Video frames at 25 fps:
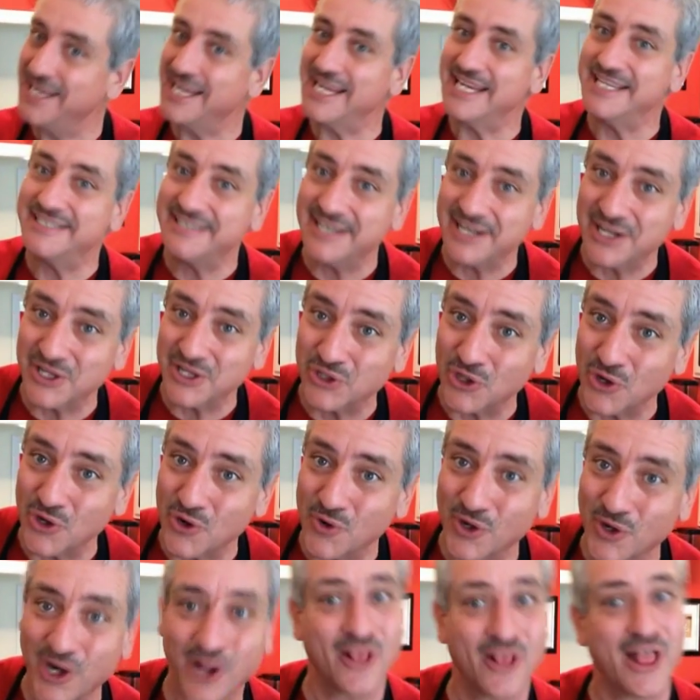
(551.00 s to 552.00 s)
easy to
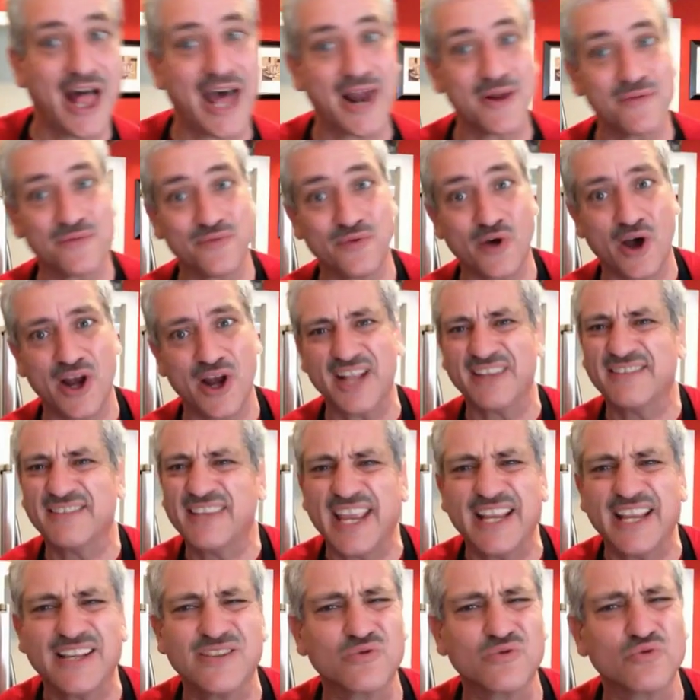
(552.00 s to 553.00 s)
do, and a lot of fun. It
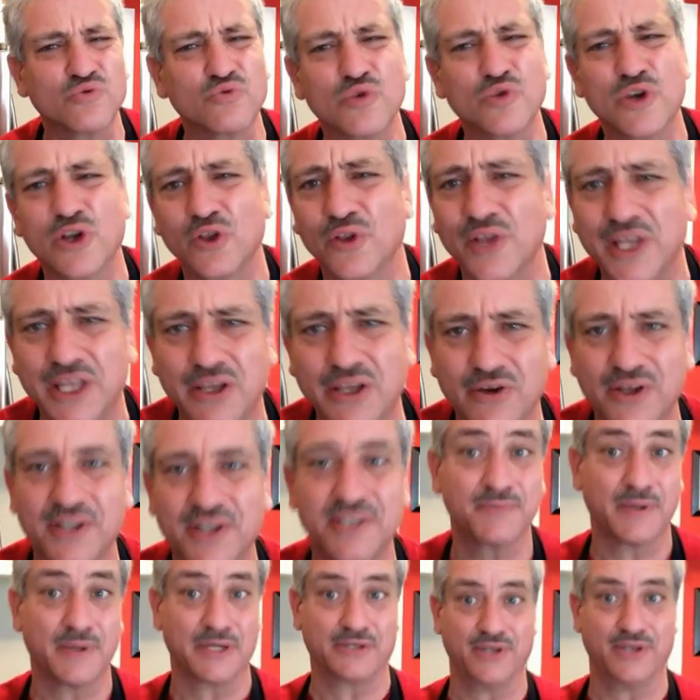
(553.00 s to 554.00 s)
tastes really good,
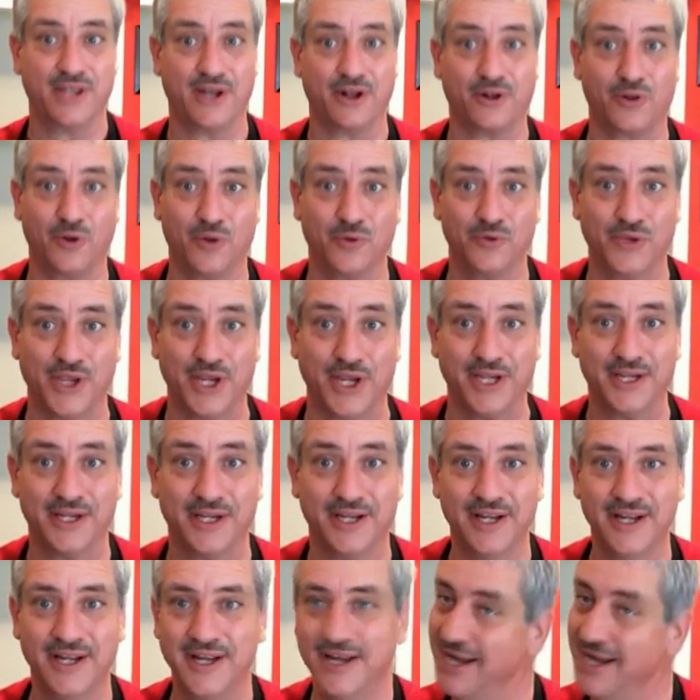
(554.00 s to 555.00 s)
especially on a cold day.
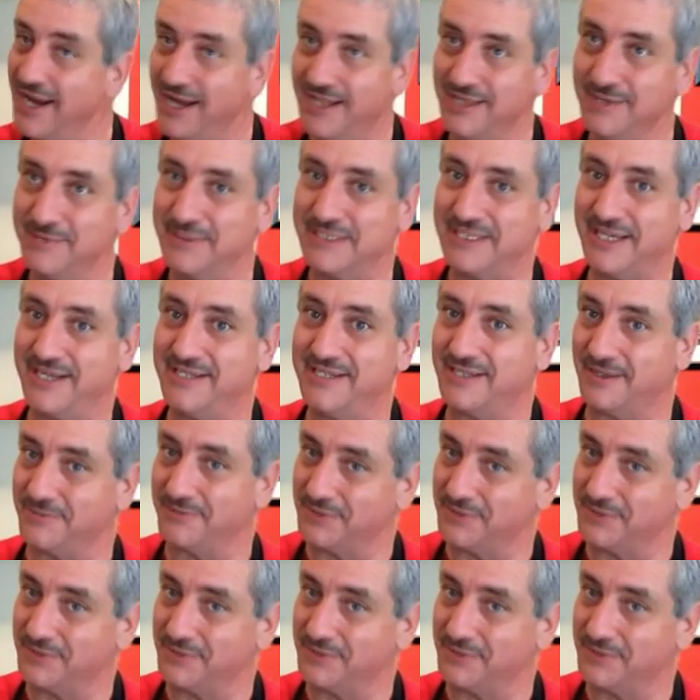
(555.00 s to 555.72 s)
And let me tell you